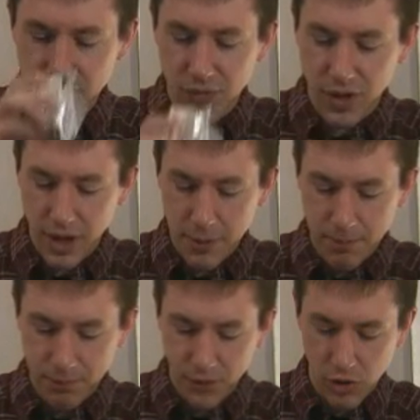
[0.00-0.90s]
Okay,
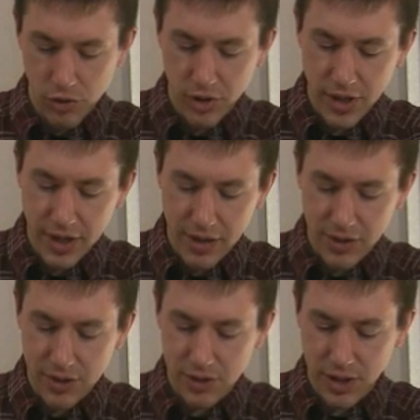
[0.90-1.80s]
looking at
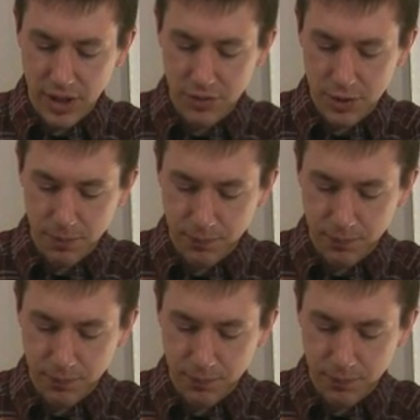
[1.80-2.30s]
these leaves,